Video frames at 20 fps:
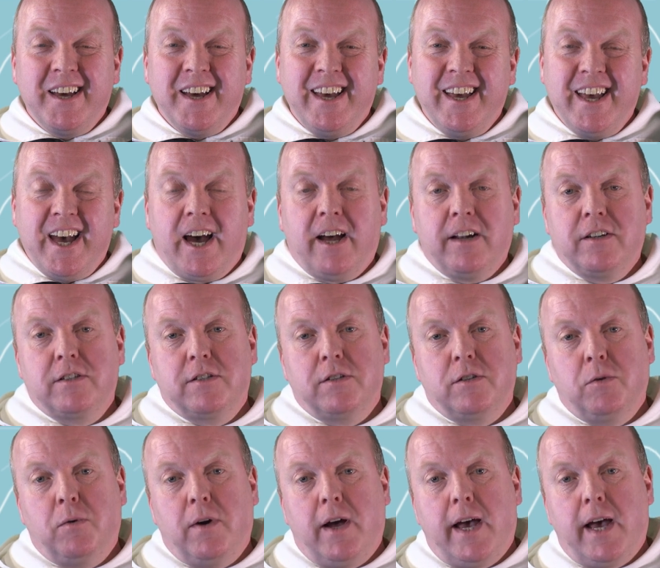He had
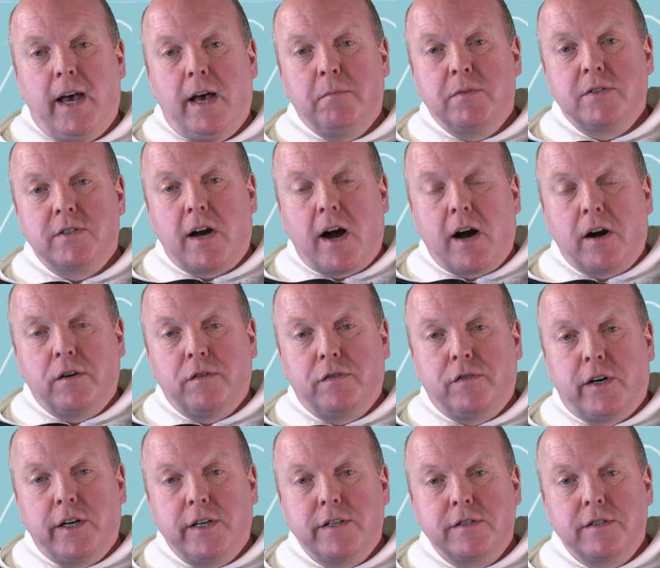to um,
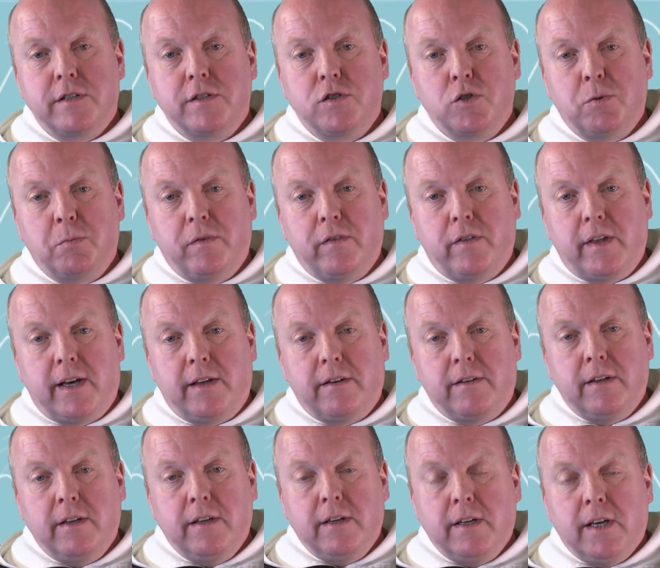sacrifice some of that.
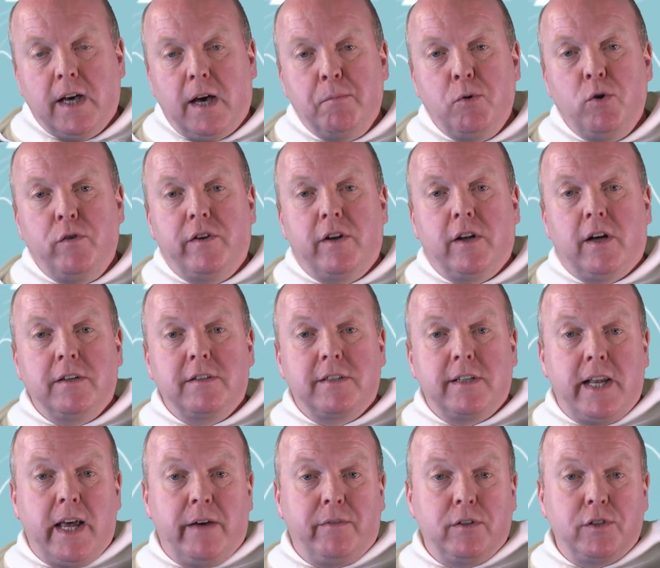And moving on
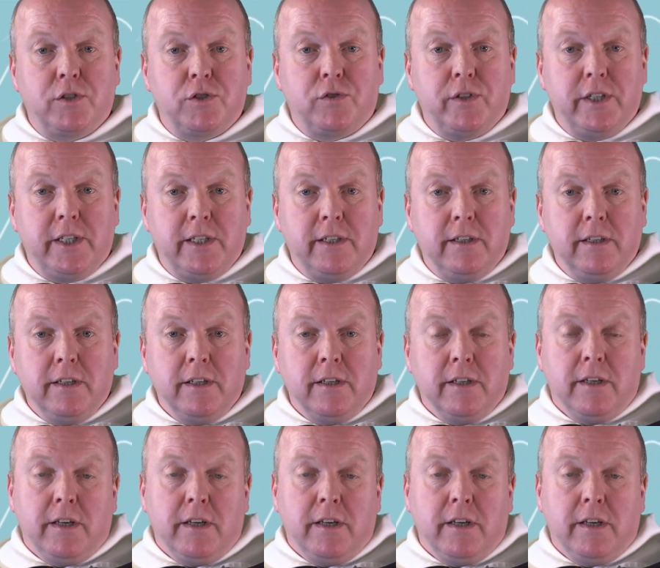to level three,